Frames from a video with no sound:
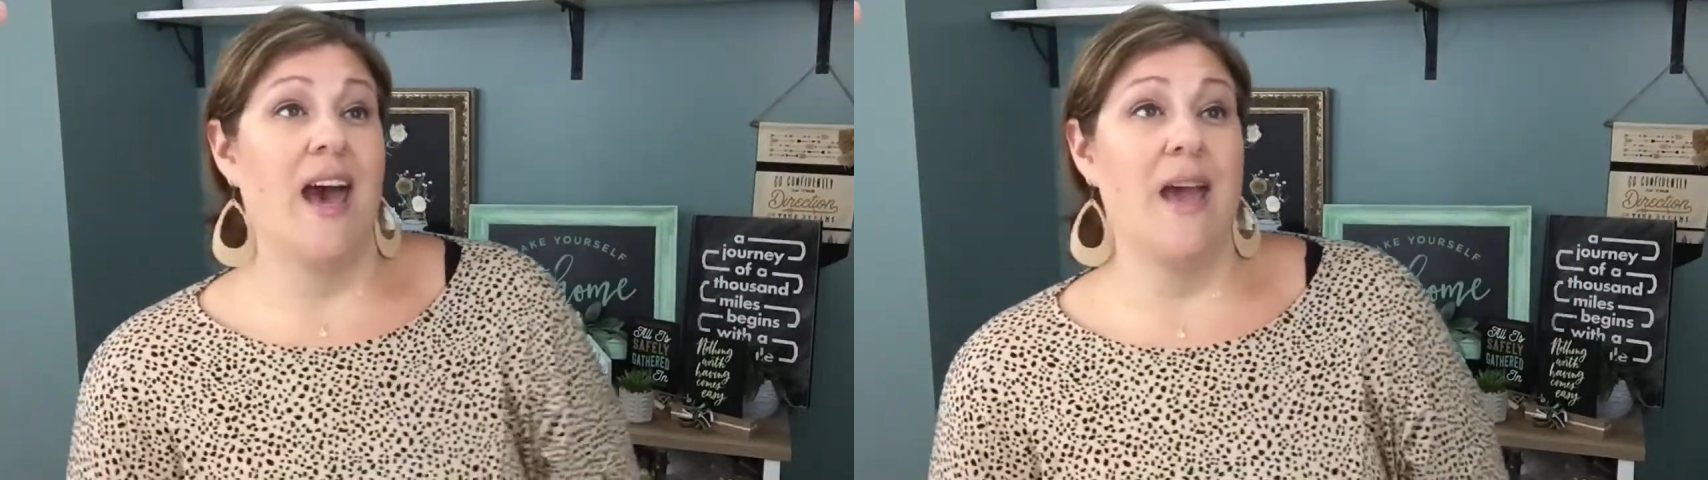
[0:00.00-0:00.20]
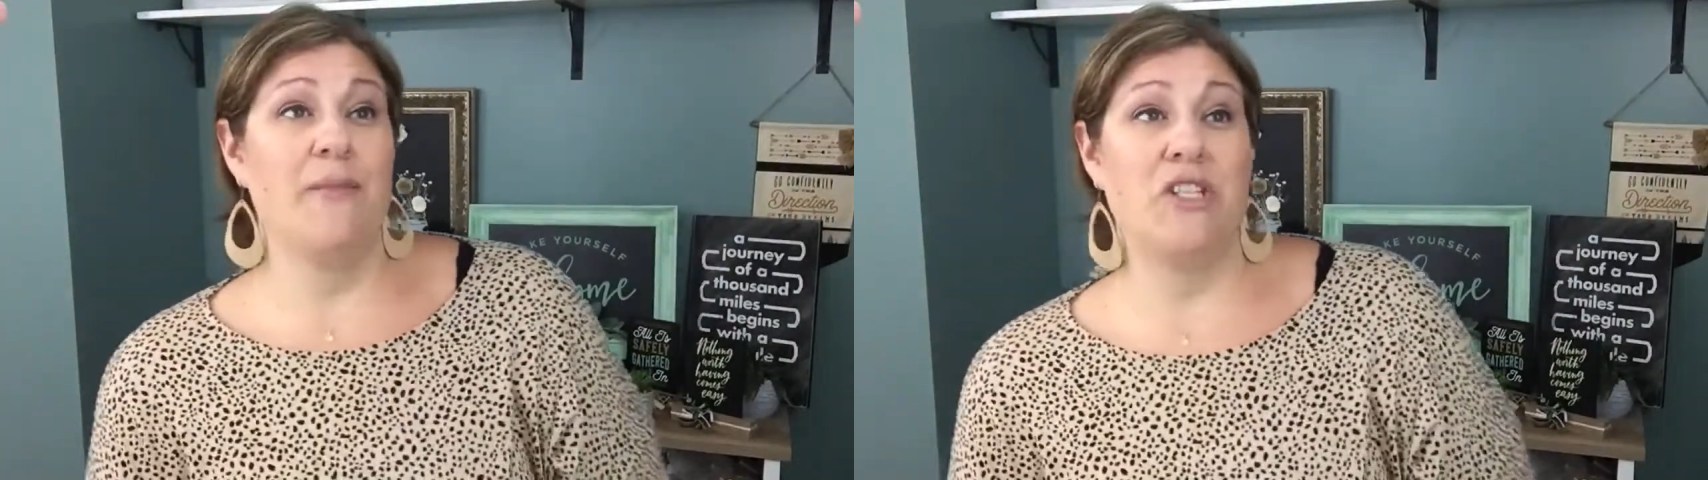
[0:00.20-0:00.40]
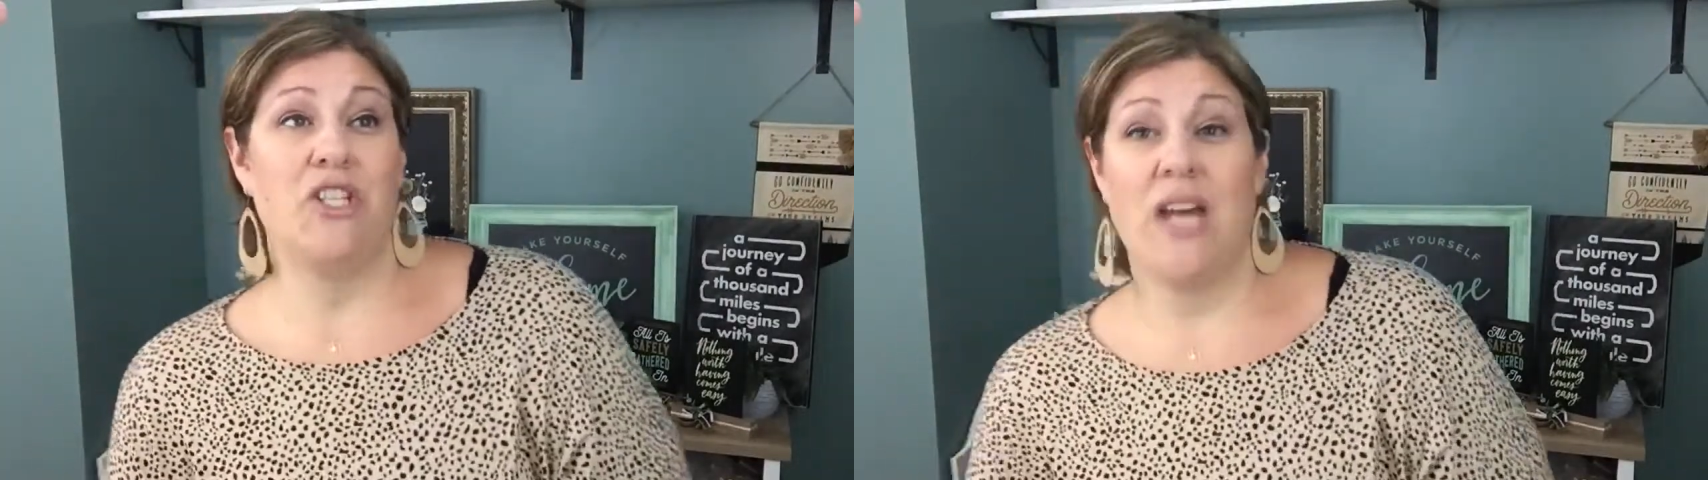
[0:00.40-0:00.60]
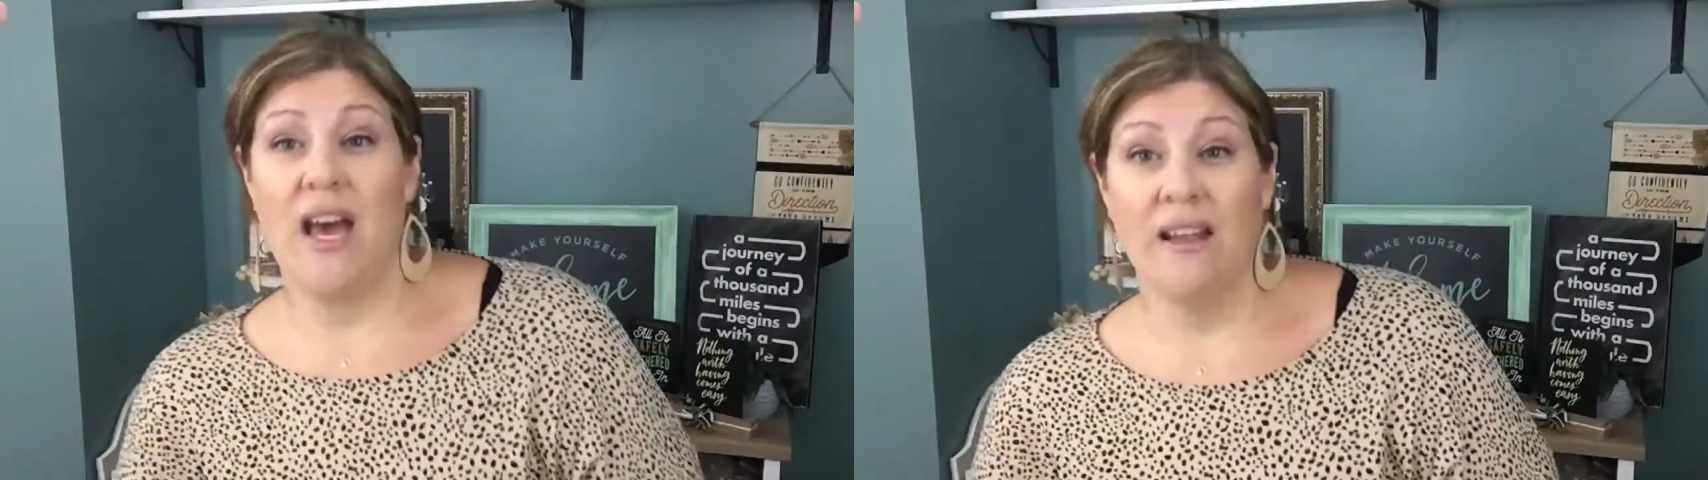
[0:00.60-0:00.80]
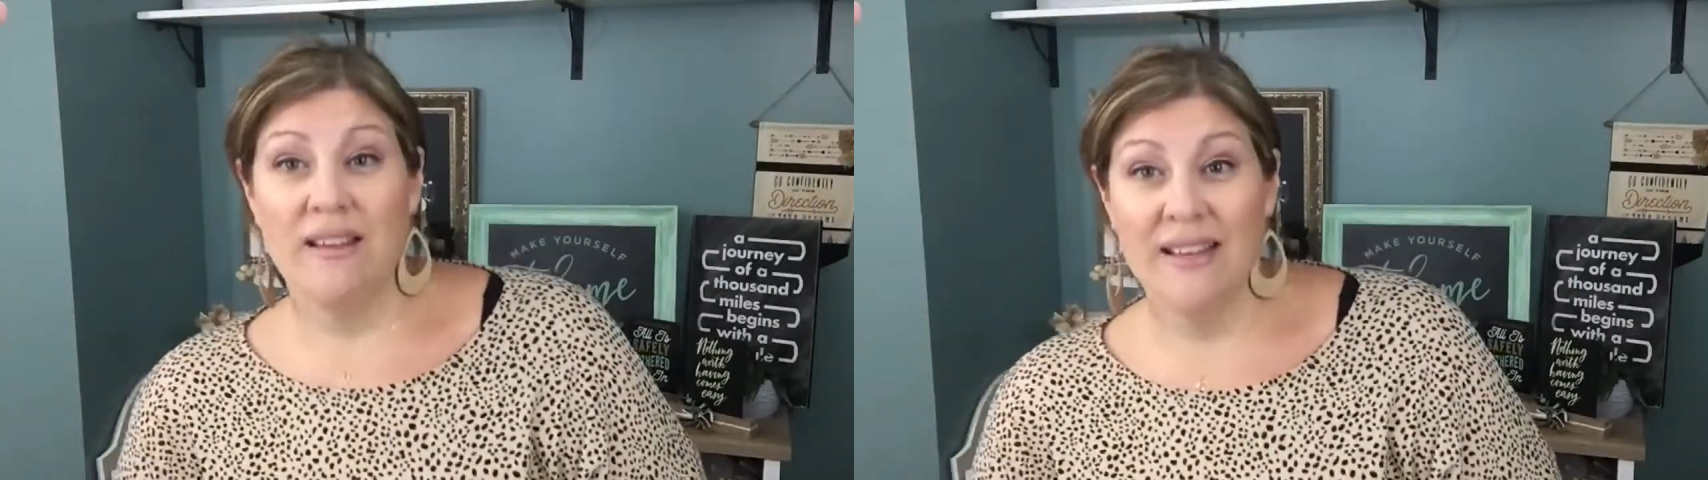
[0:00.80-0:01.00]
Hi
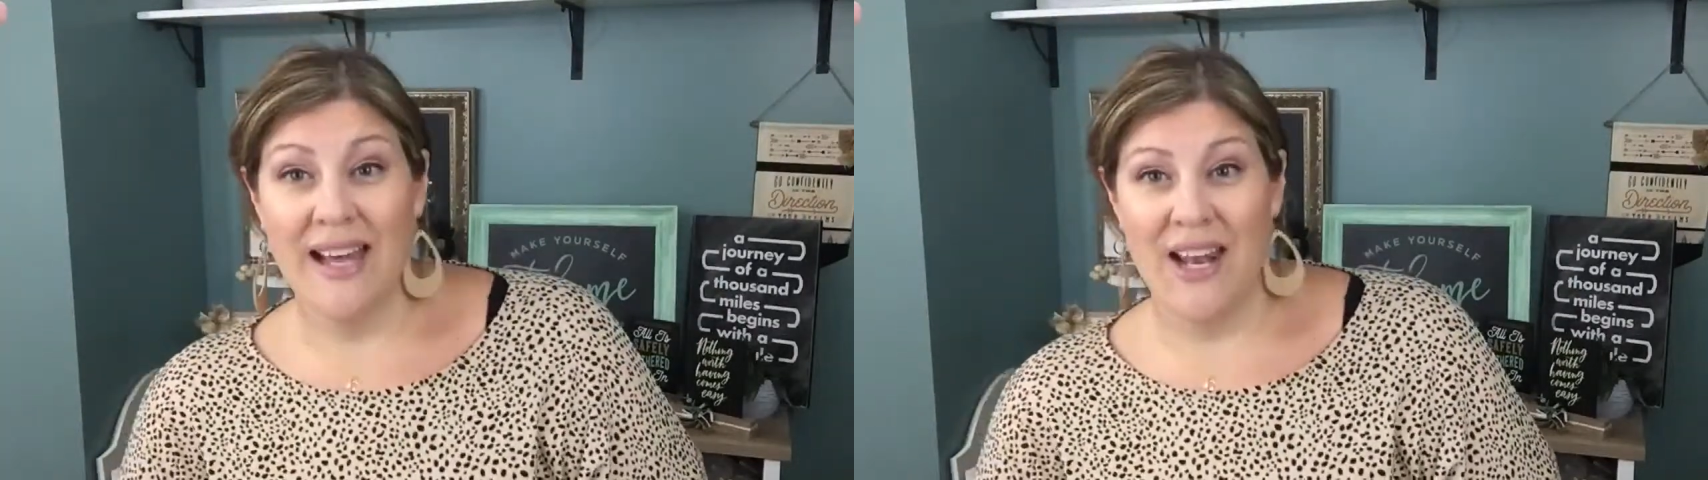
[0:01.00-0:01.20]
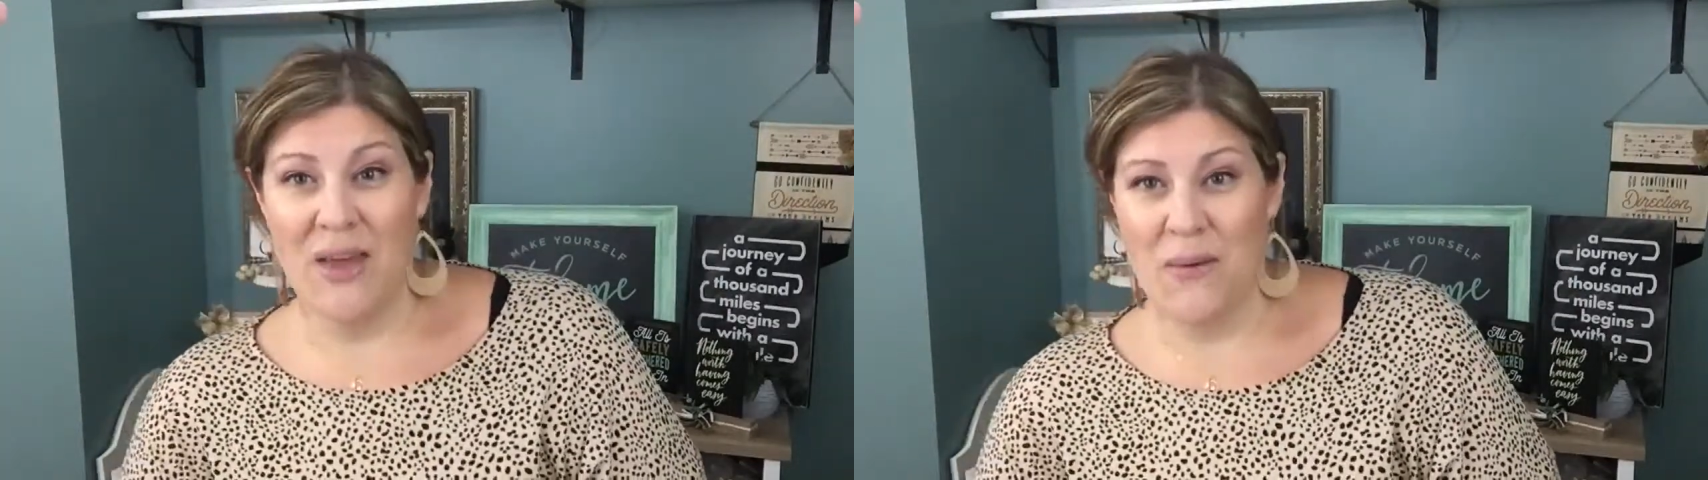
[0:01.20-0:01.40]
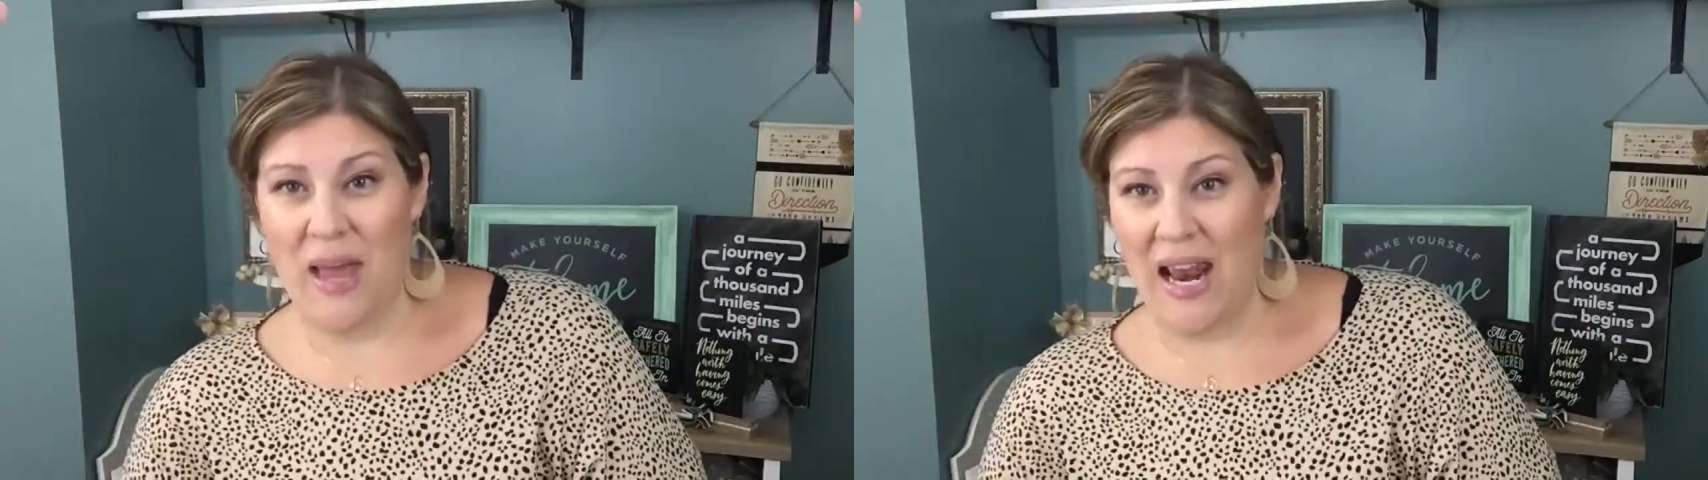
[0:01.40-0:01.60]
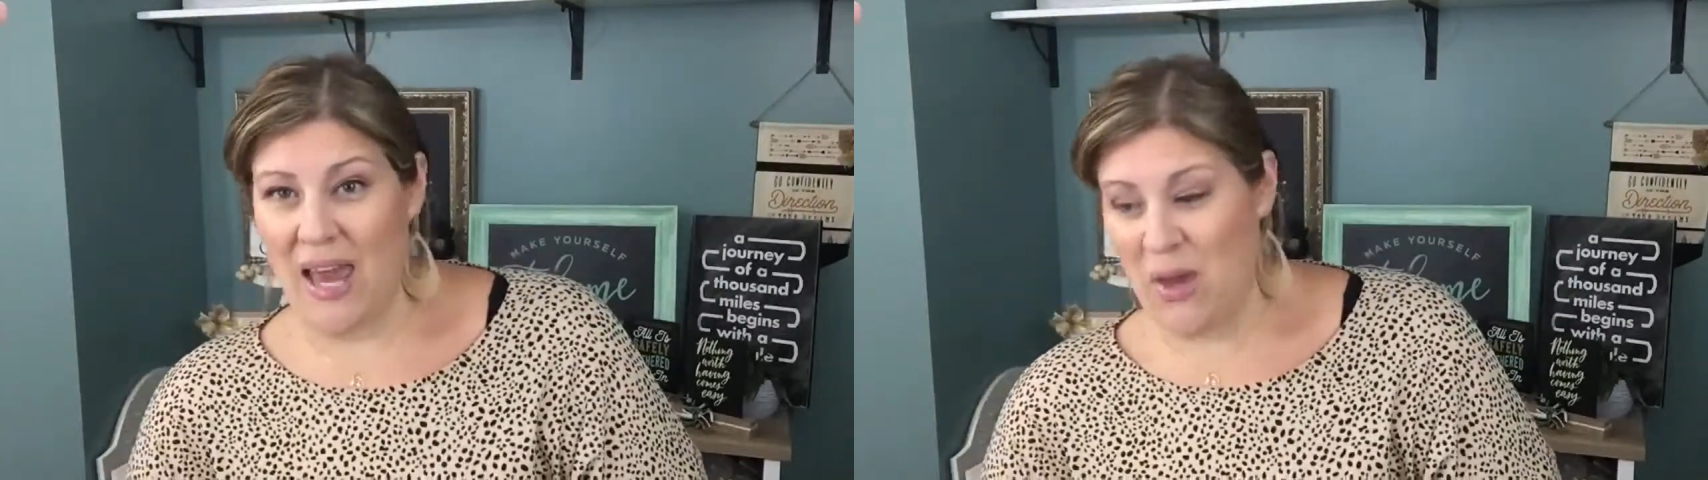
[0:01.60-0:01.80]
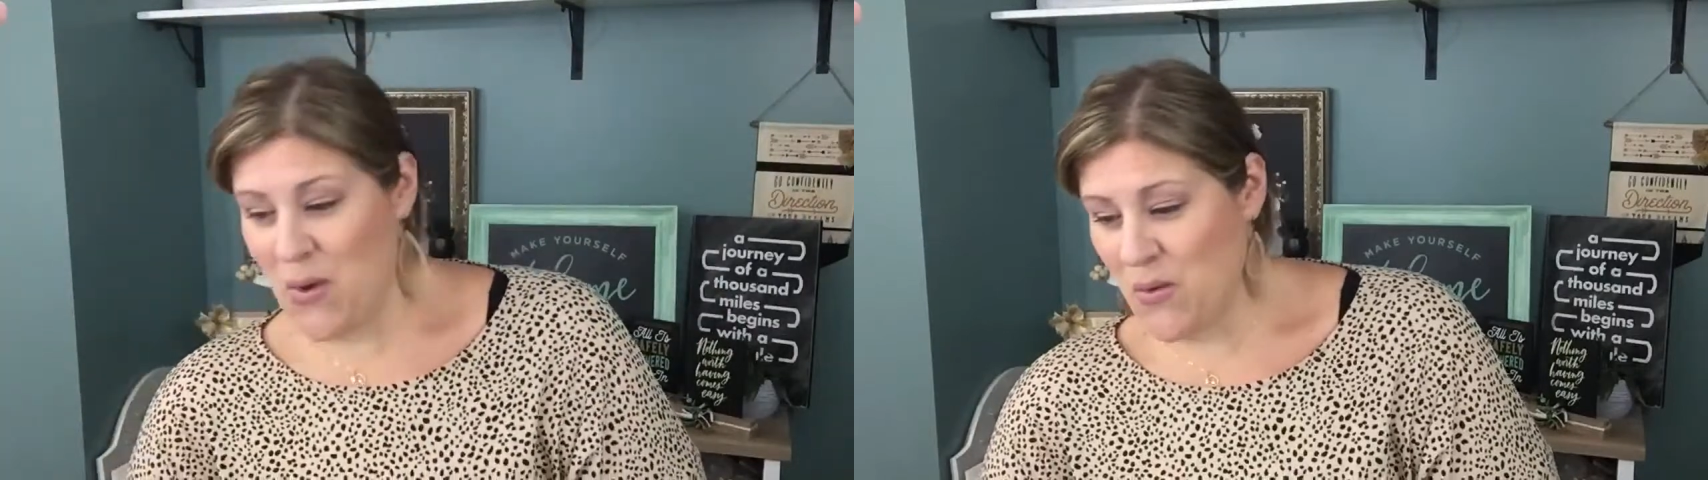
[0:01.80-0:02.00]
Michelle, hello,
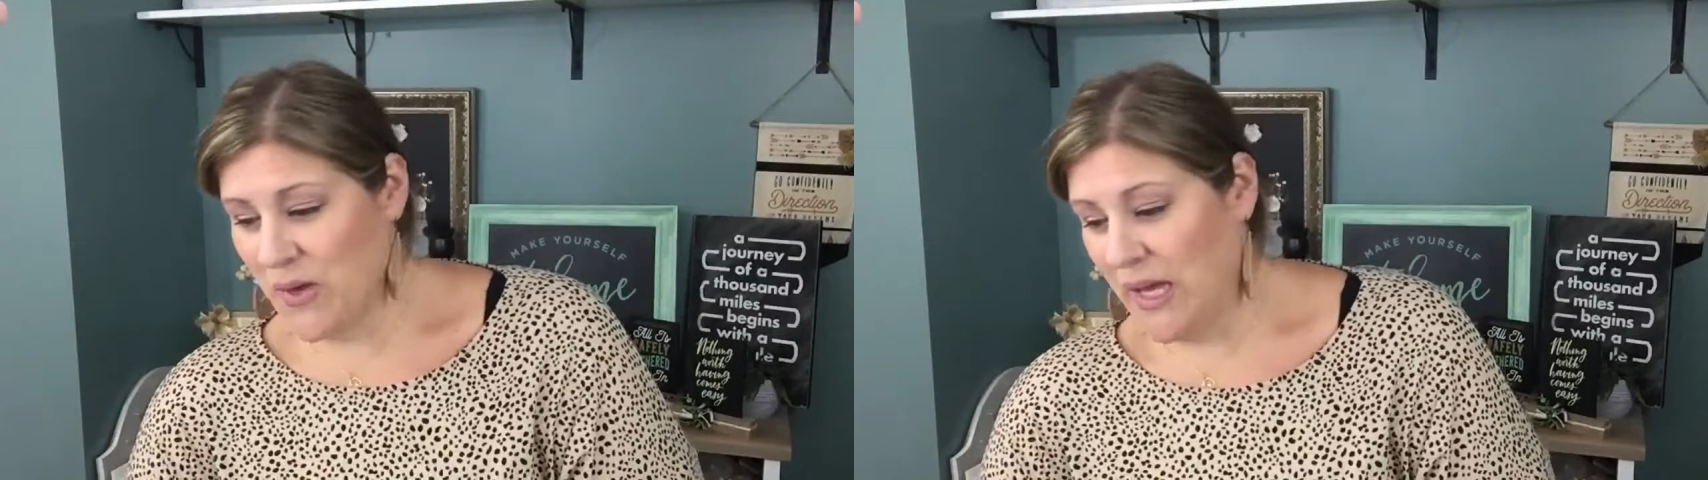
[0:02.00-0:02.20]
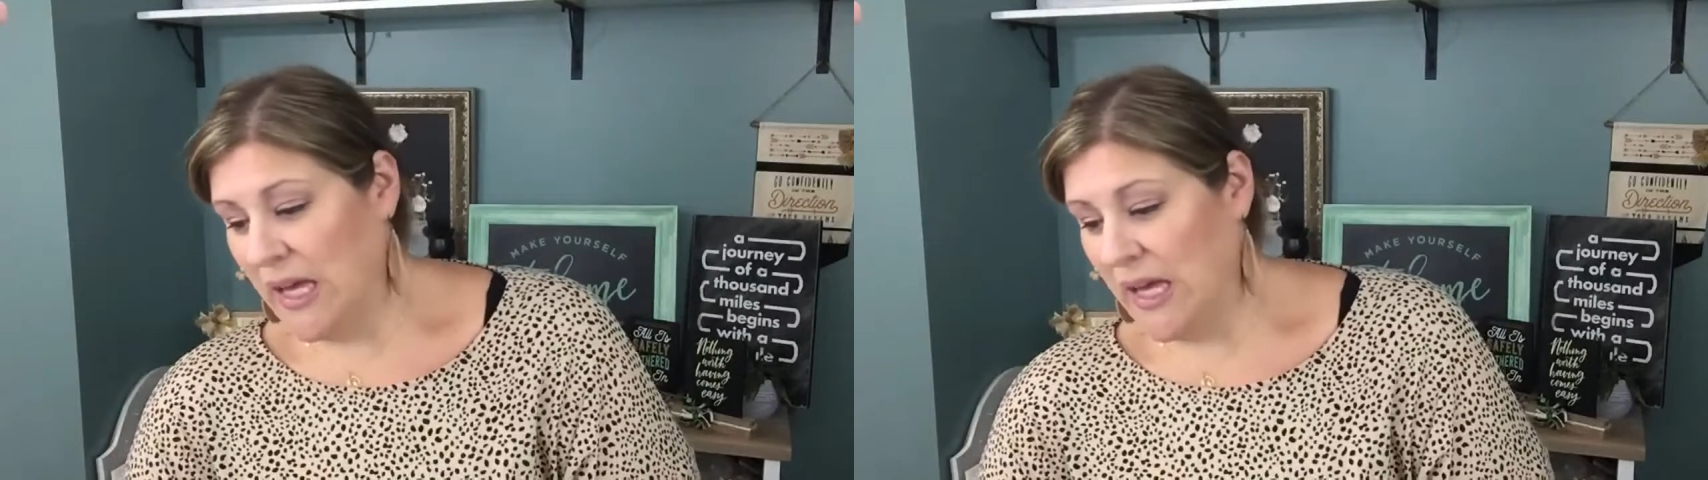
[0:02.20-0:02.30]
hello.